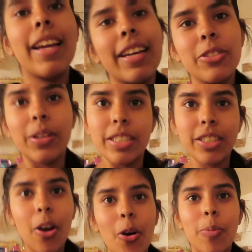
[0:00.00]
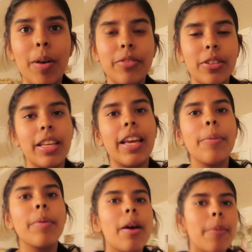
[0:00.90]
guys, so I just got home after the
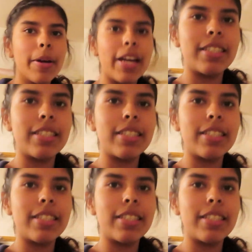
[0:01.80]
game. But guys,